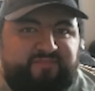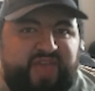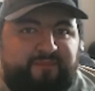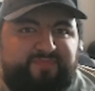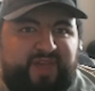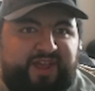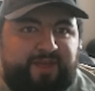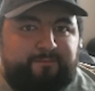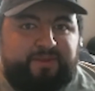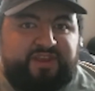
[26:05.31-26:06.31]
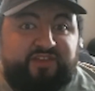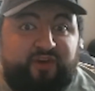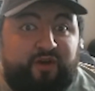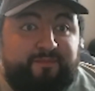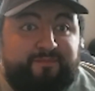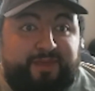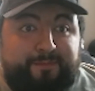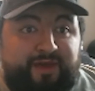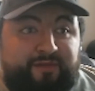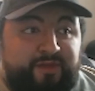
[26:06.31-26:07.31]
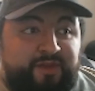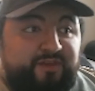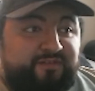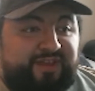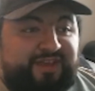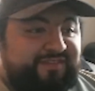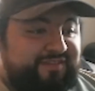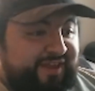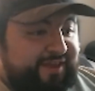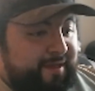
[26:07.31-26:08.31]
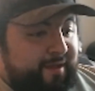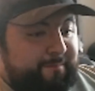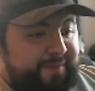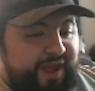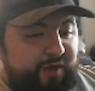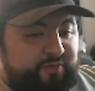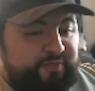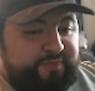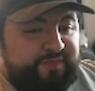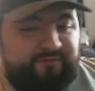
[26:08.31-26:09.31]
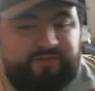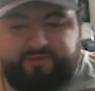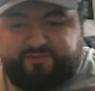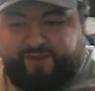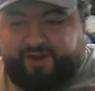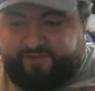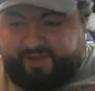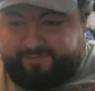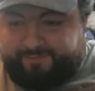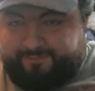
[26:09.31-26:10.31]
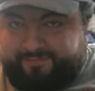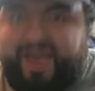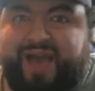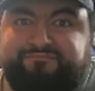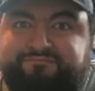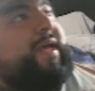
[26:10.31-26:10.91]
Yeah, that guy. But he could talk, like Meowth. So I guess he's like Meowth if he was a fire type. Yeah.